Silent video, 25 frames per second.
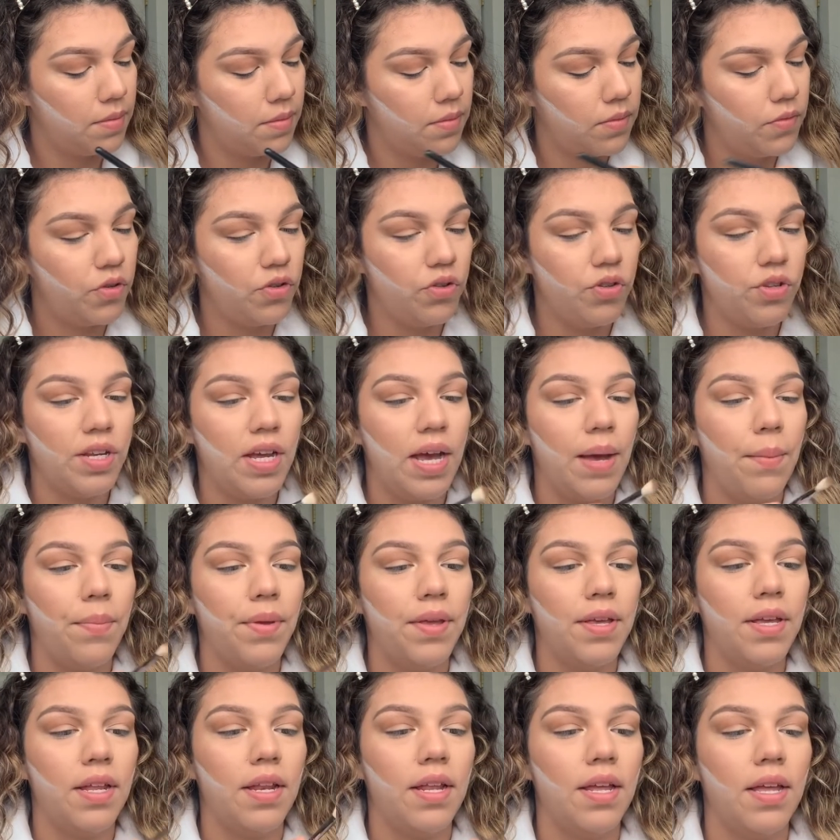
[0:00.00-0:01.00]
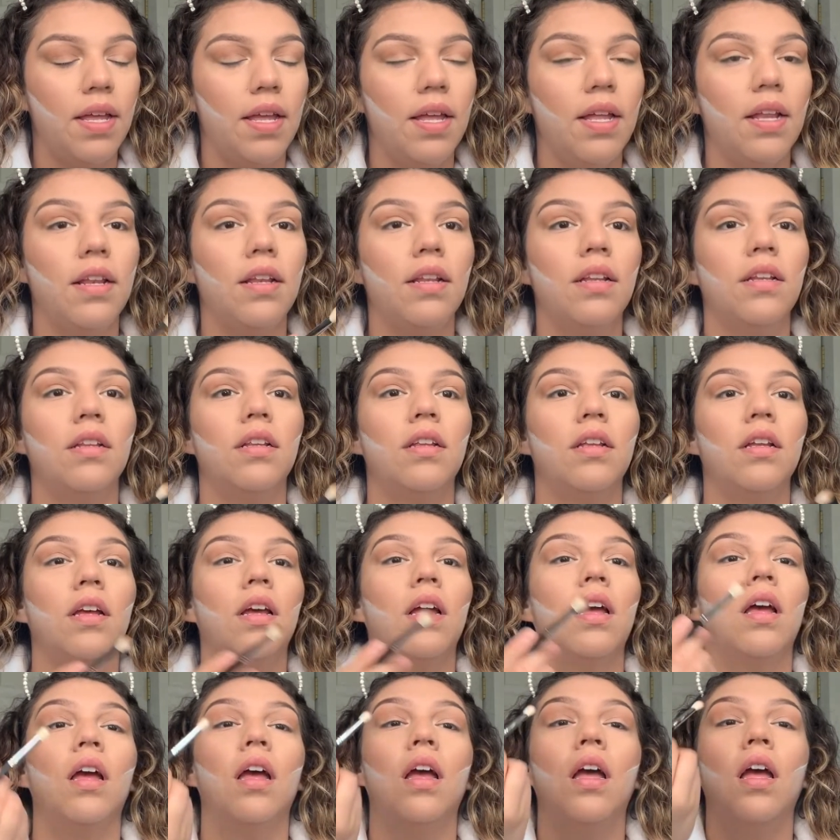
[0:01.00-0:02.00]
Just tapping it in,
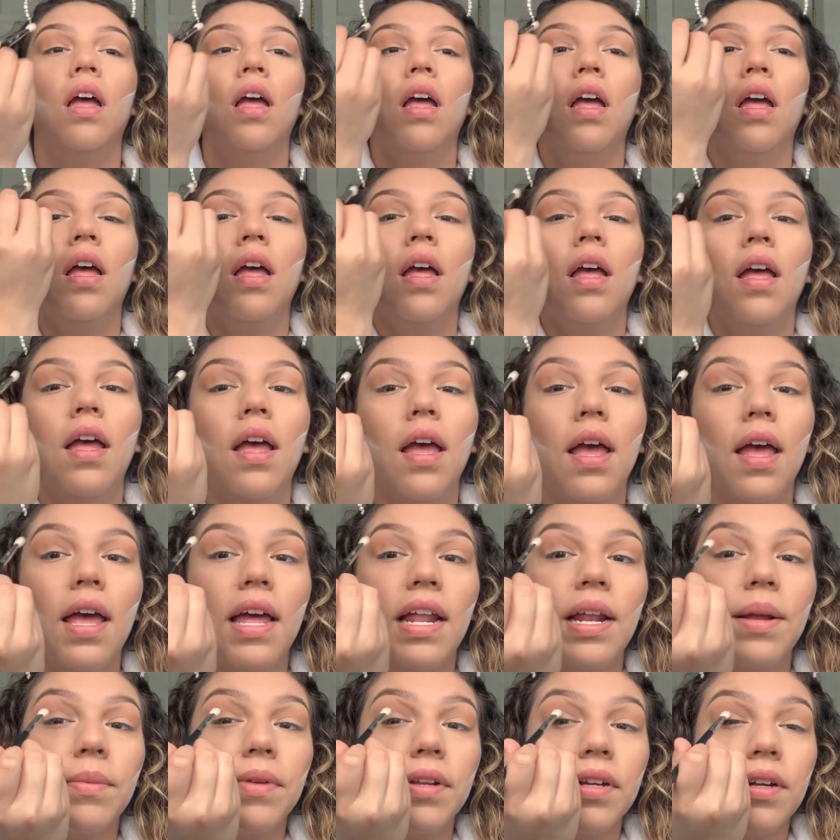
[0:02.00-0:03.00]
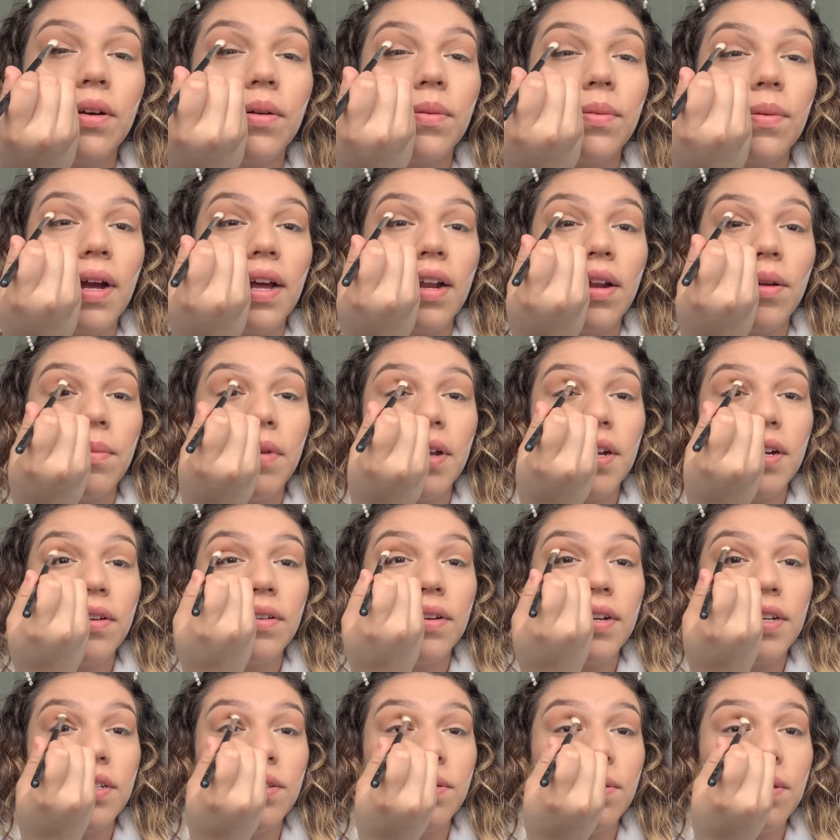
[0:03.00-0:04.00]
and I'm gonna go right on my
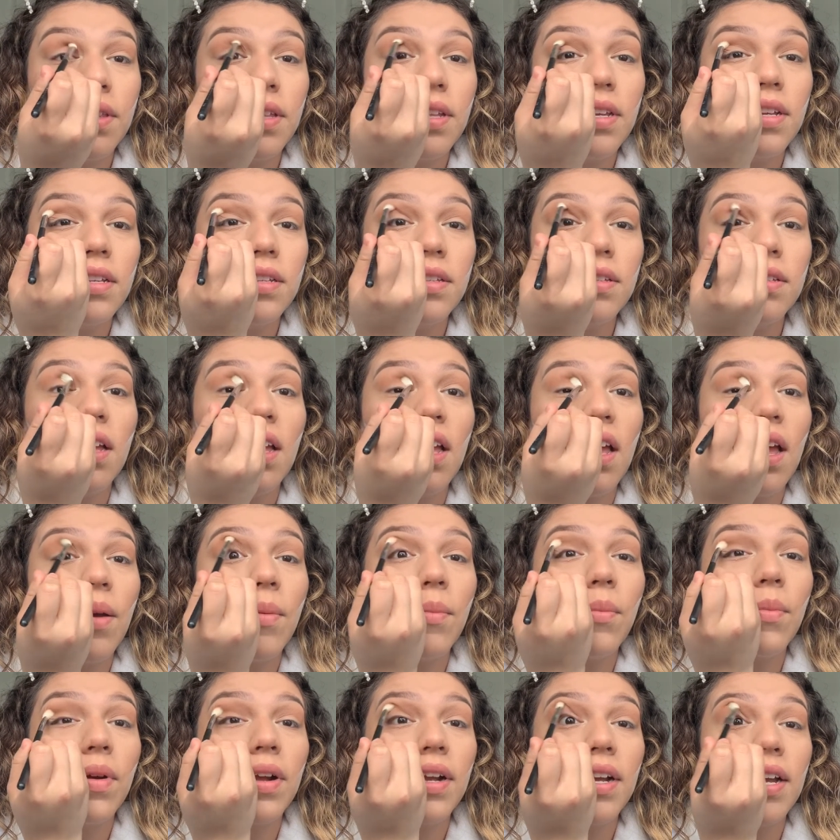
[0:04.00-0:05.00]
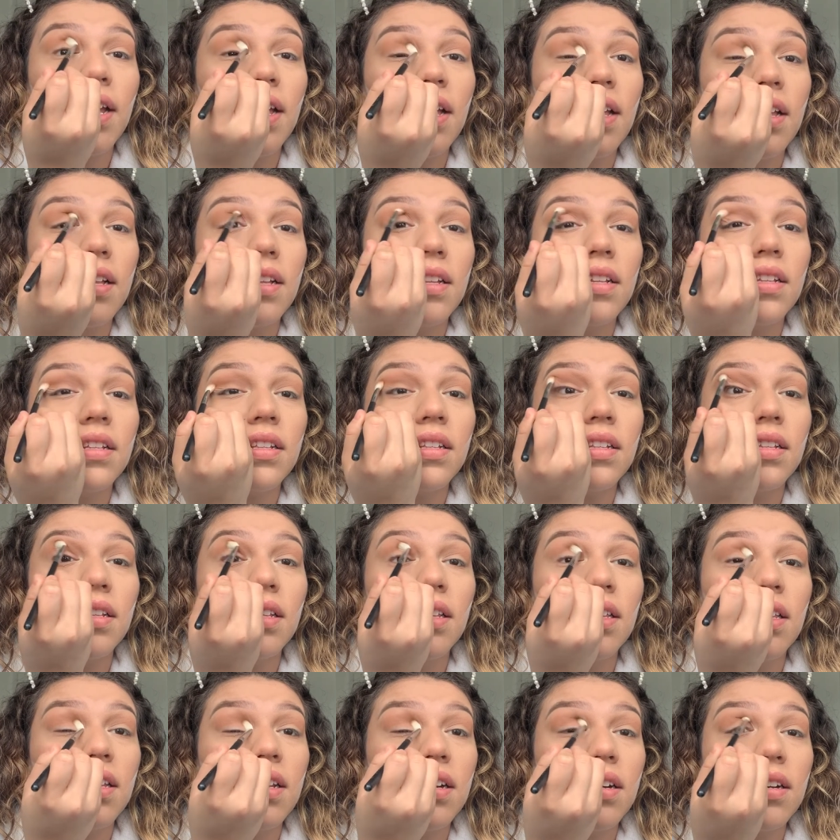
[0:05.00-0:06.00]
crease with this and bring it
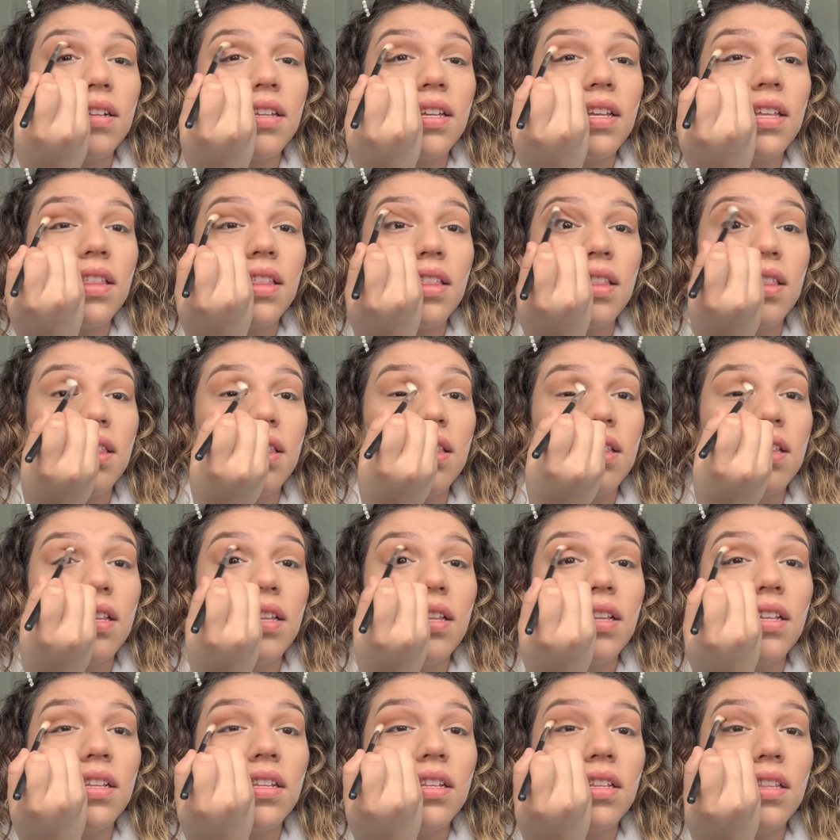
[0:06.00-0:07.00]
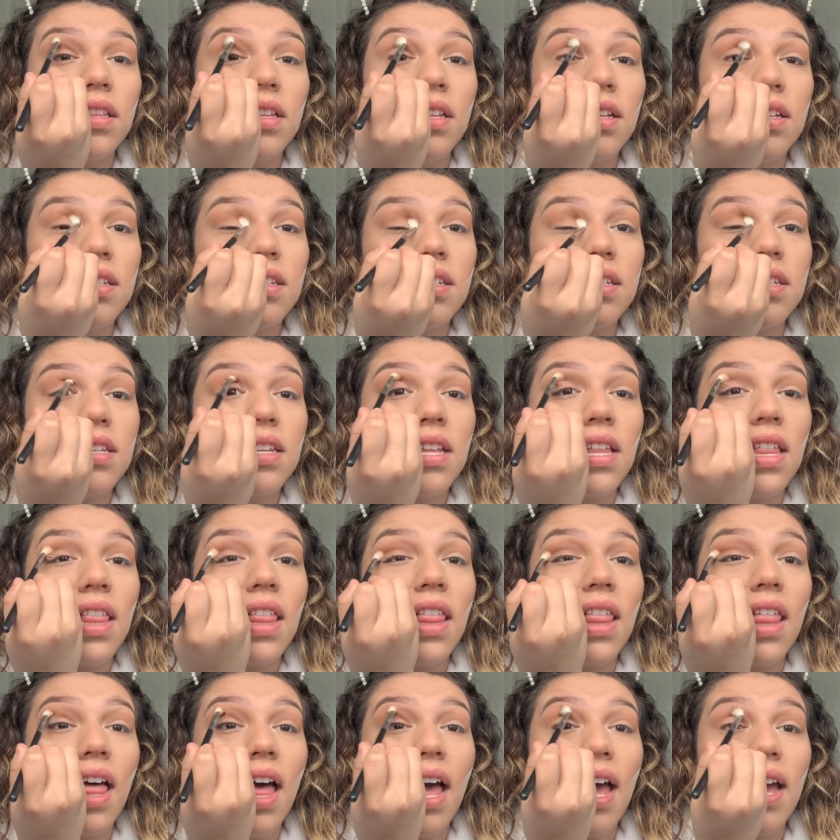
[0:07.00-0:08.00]
literally the
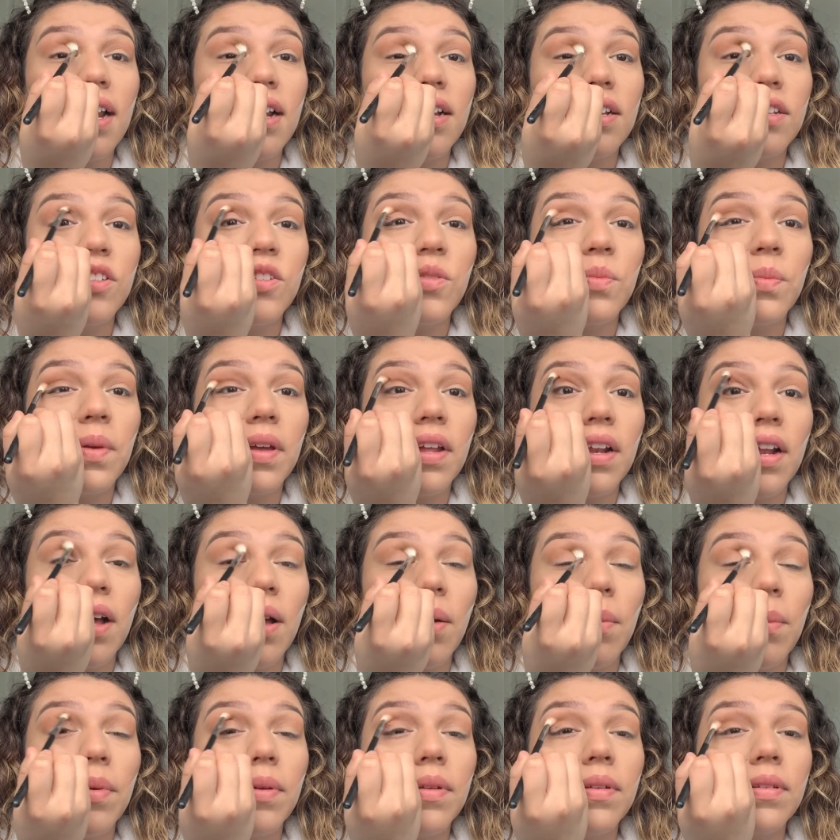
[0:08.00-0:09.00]
slightest bit up.